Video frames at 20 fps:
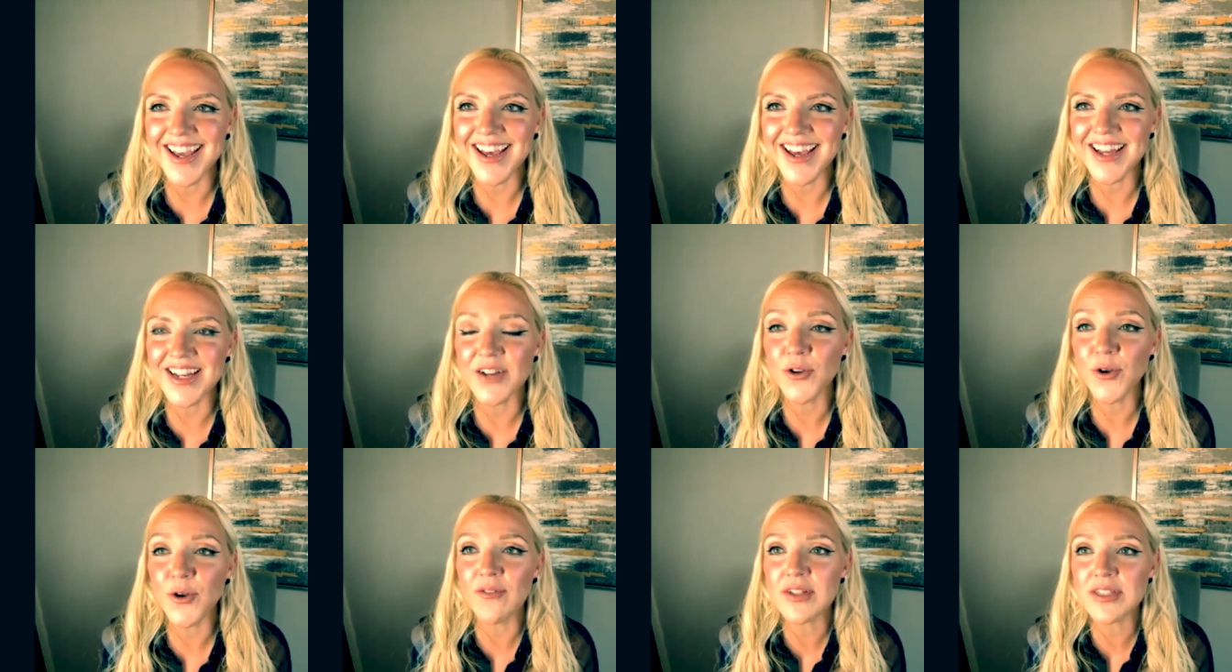And
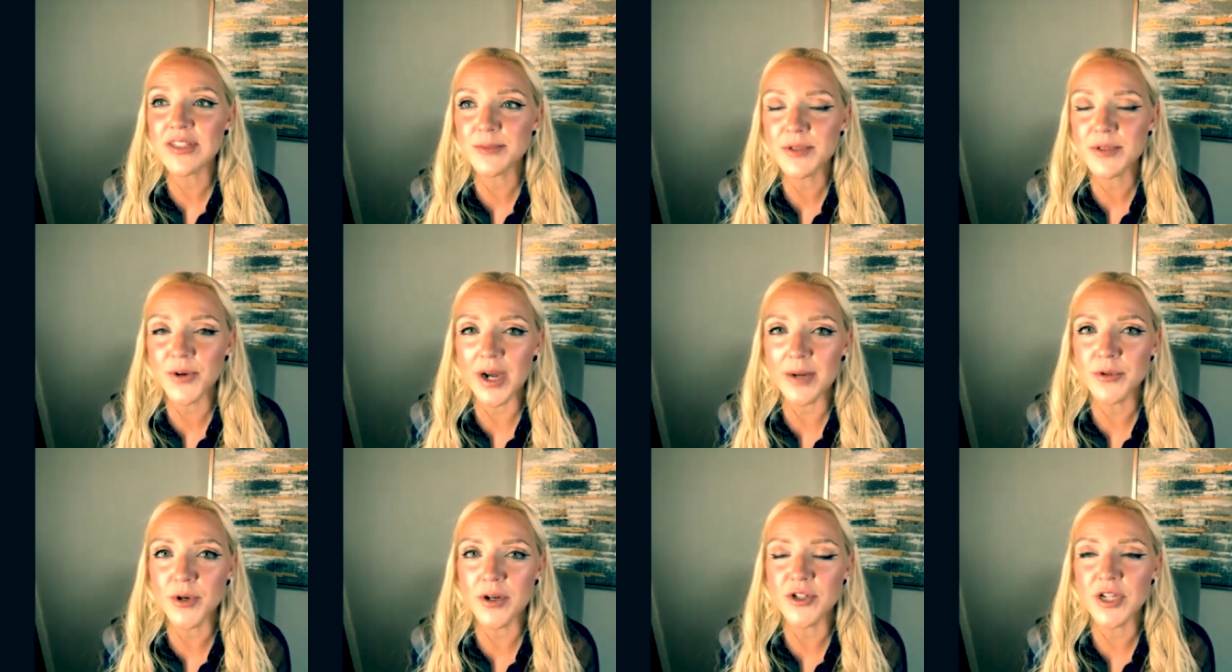if you haven't
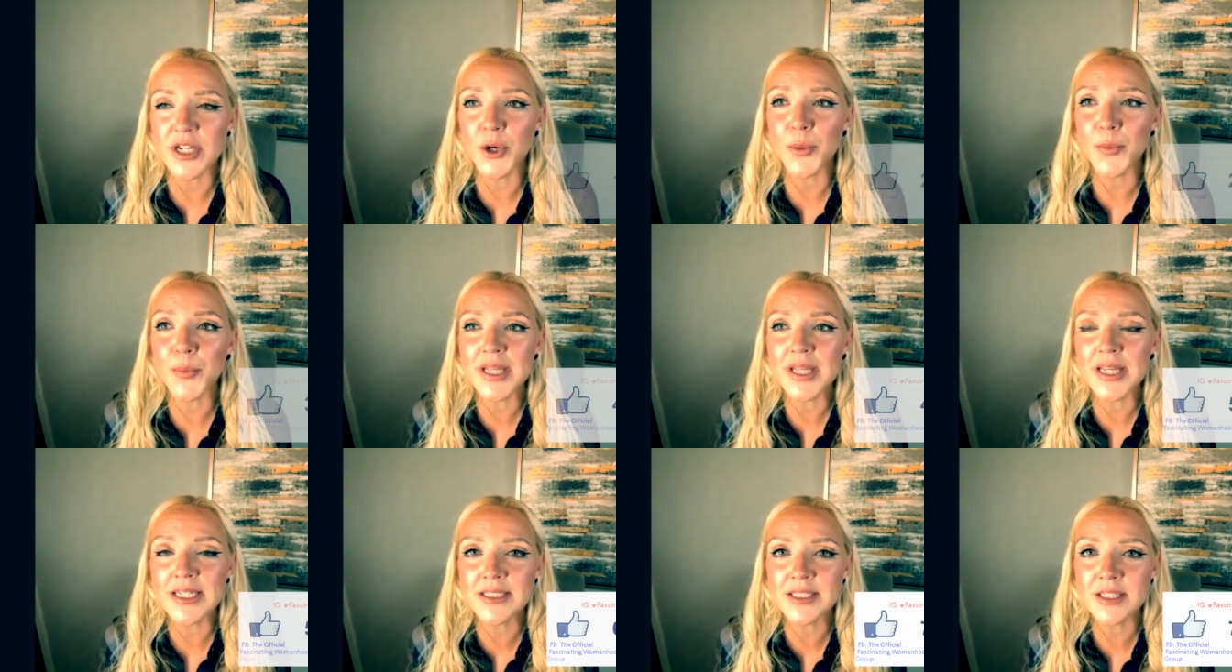subscribed to our channel,
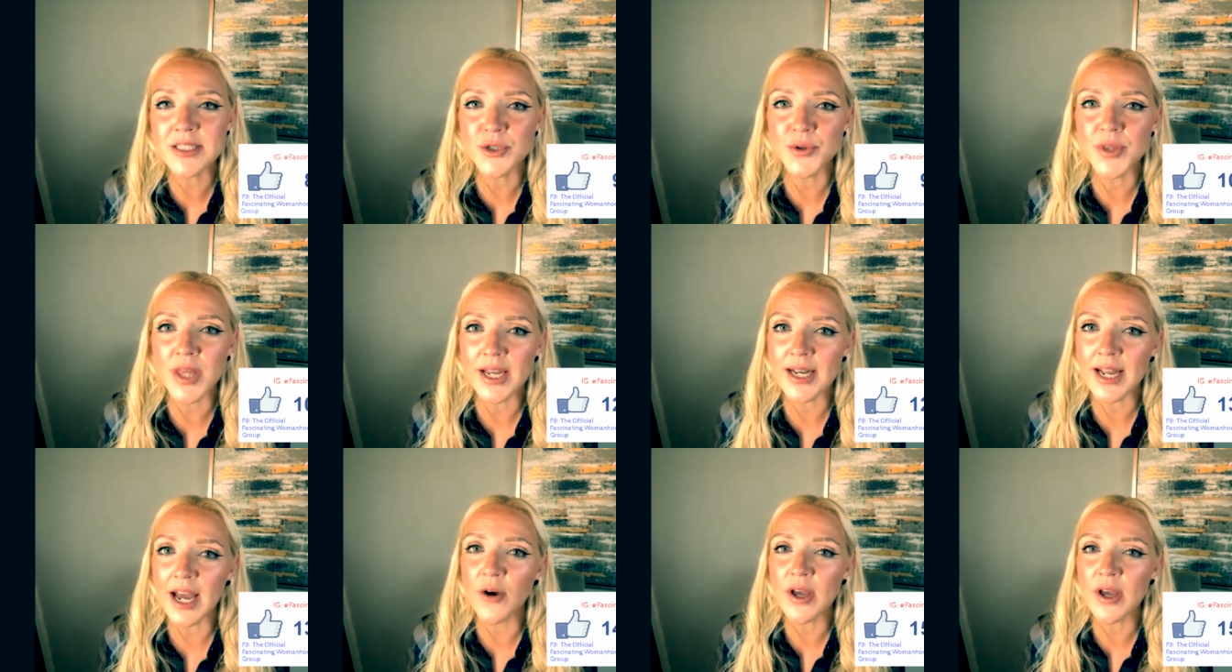please do
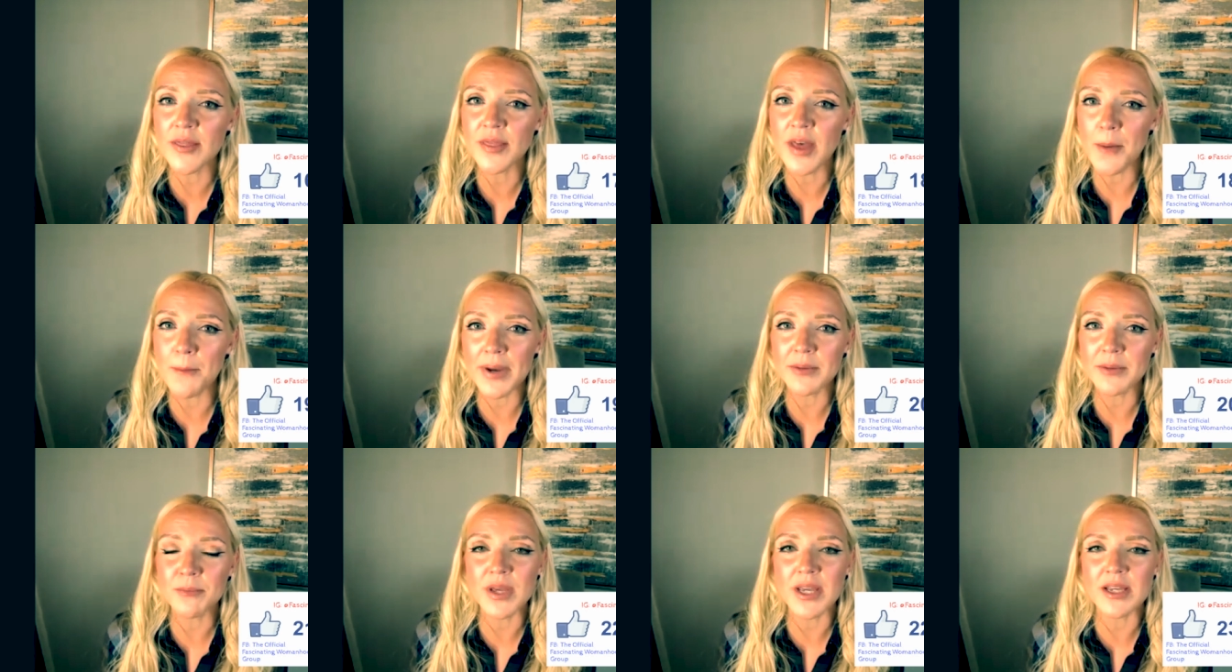that now. Hit that
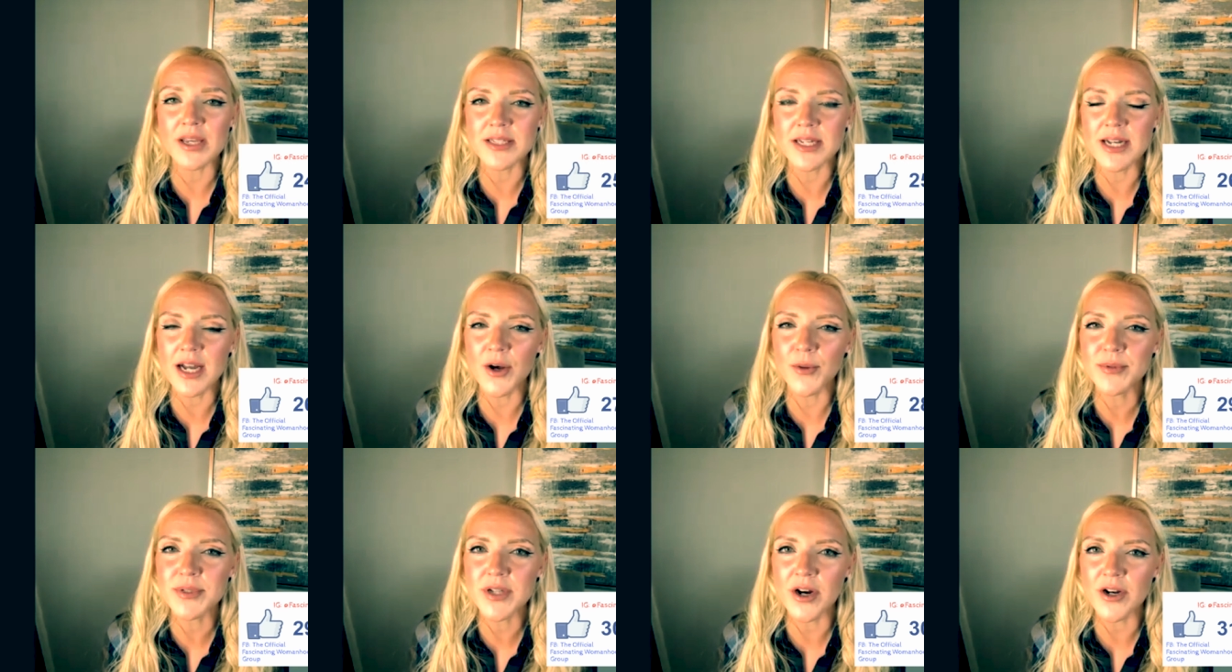button because it
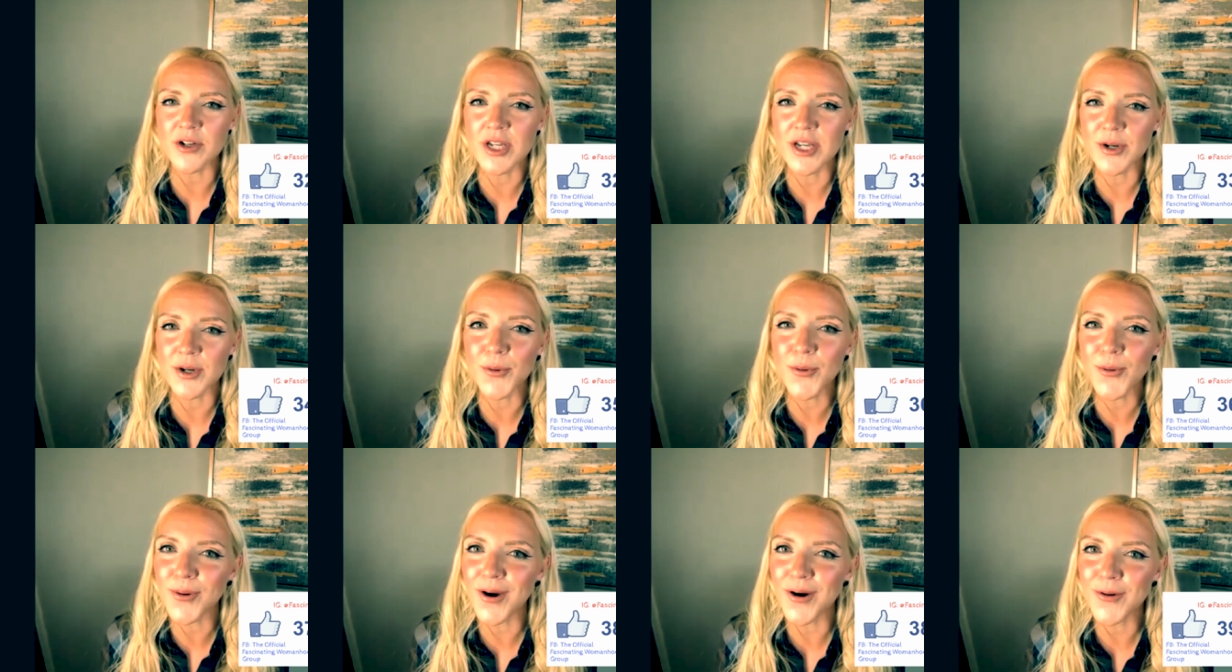helps our channel
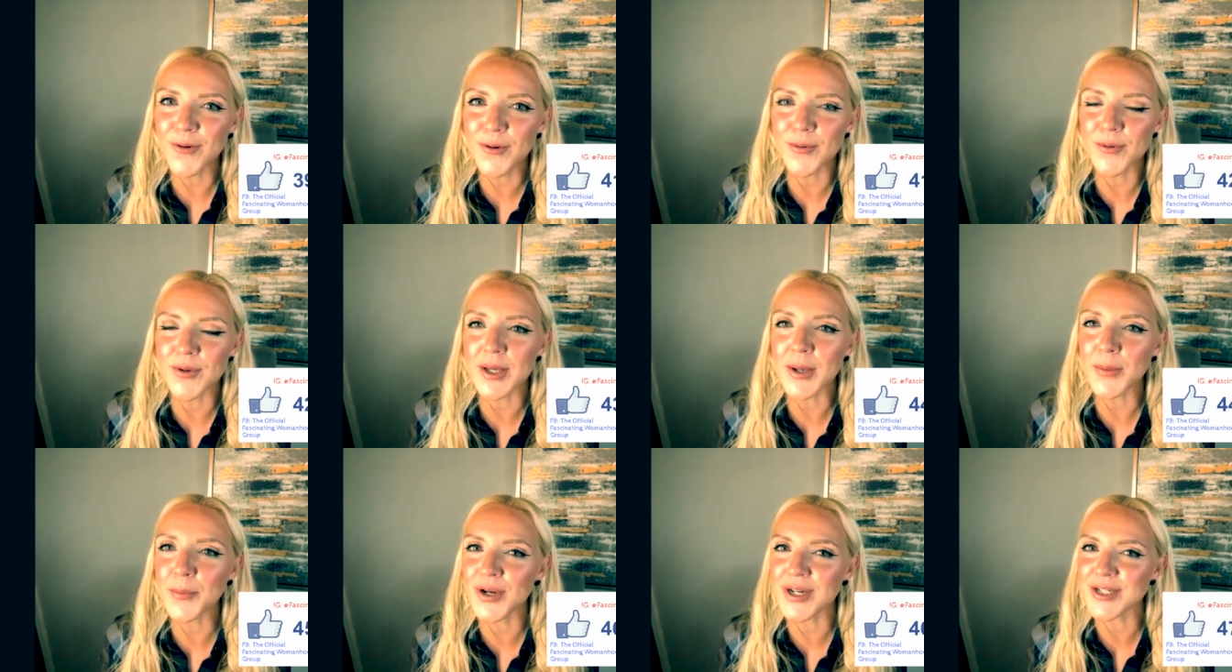grow. We really
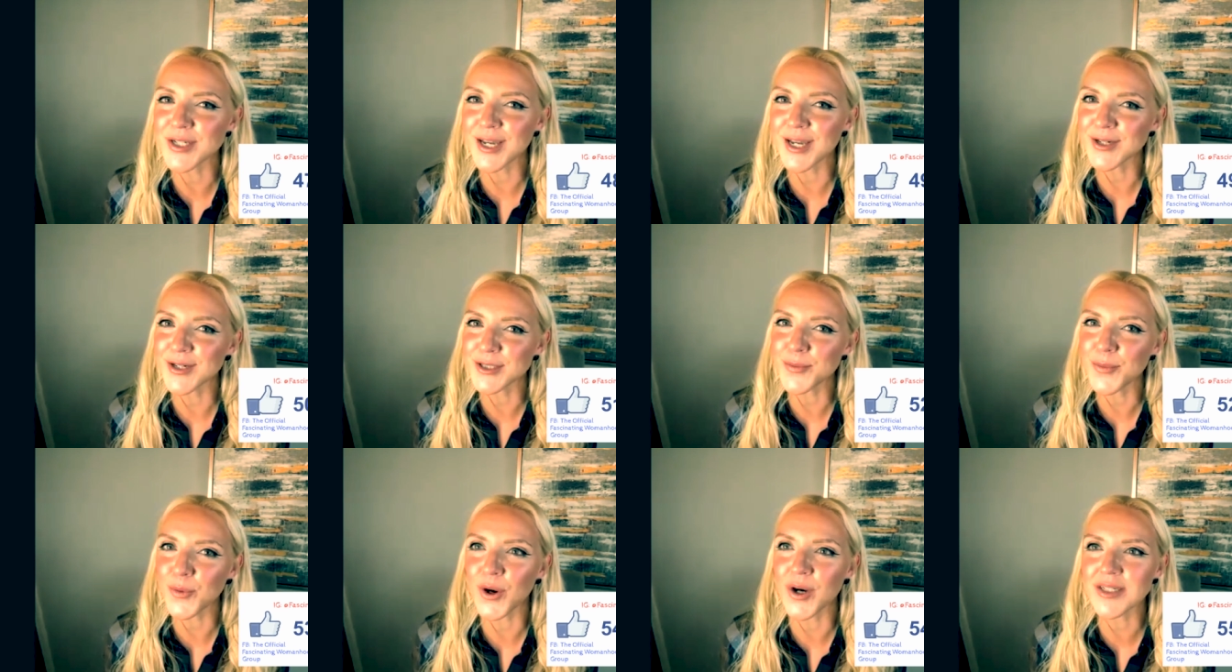appreciate your
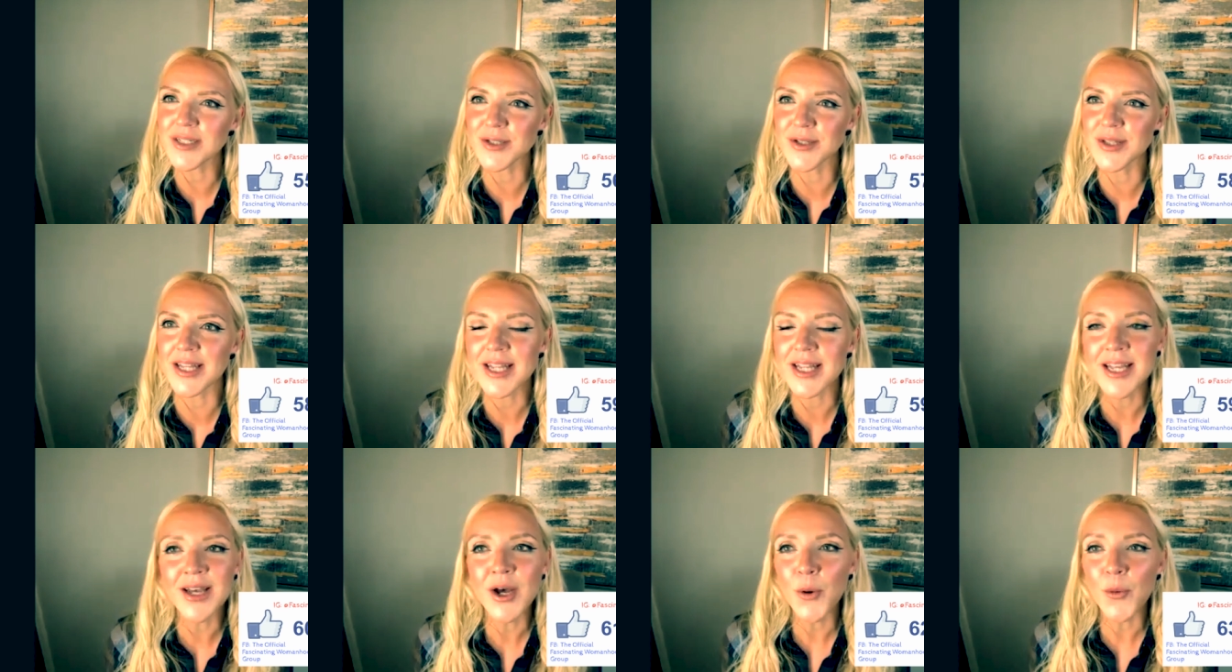support so that
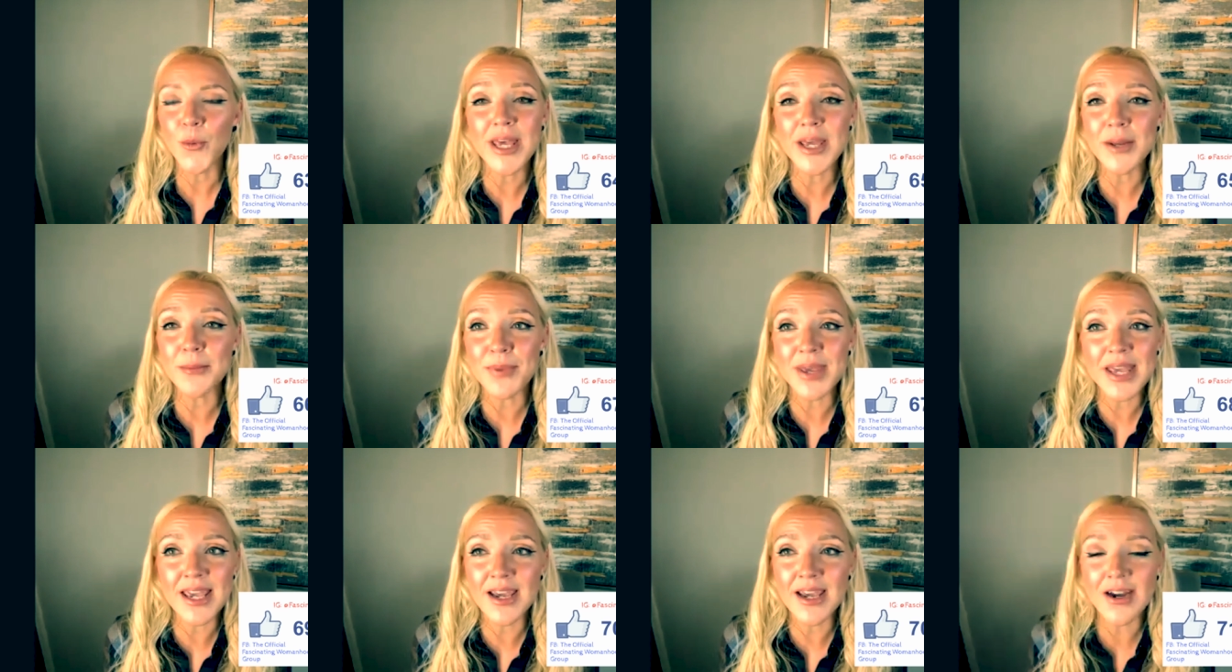we can
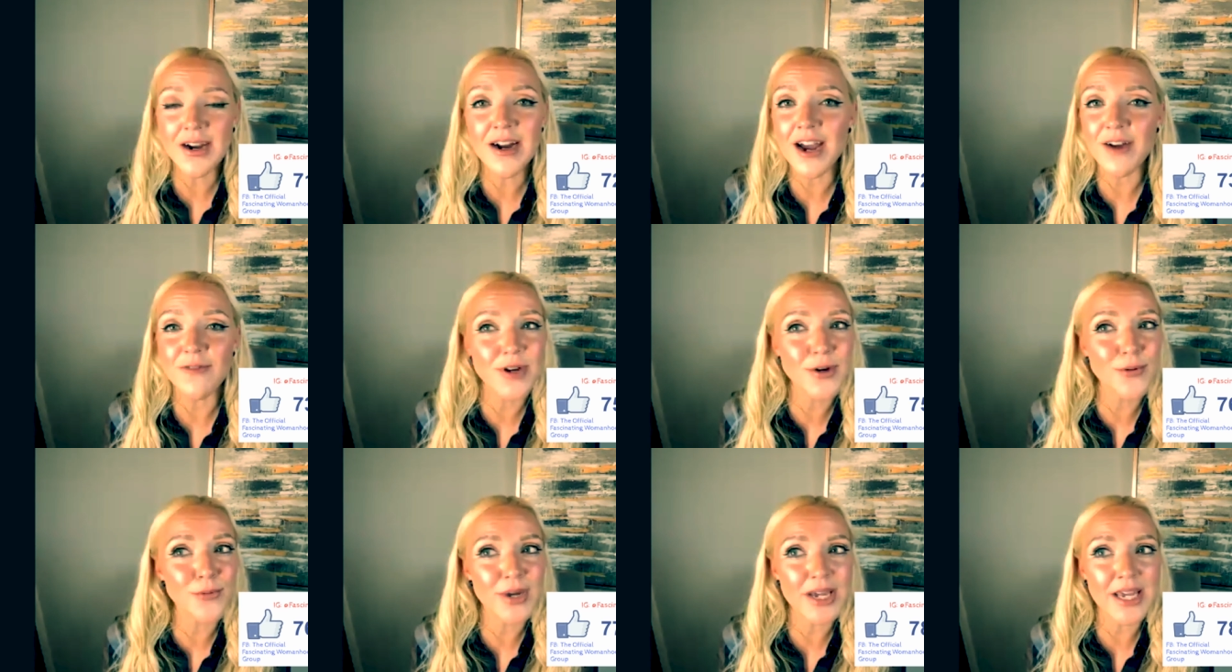be here
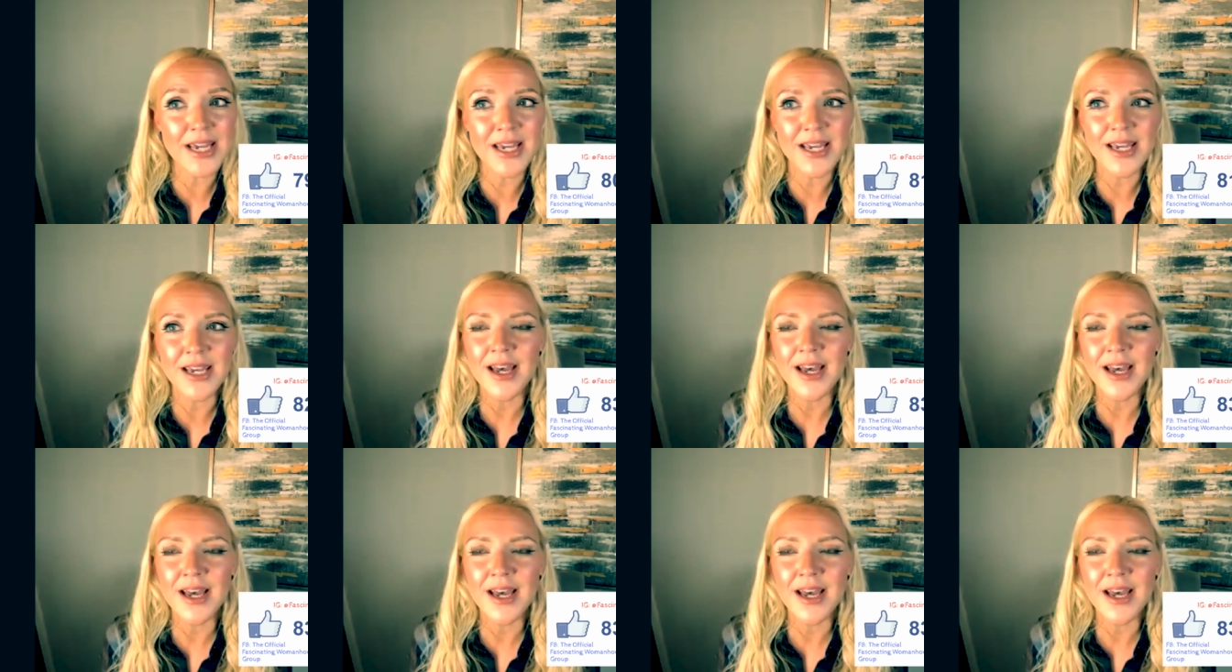every week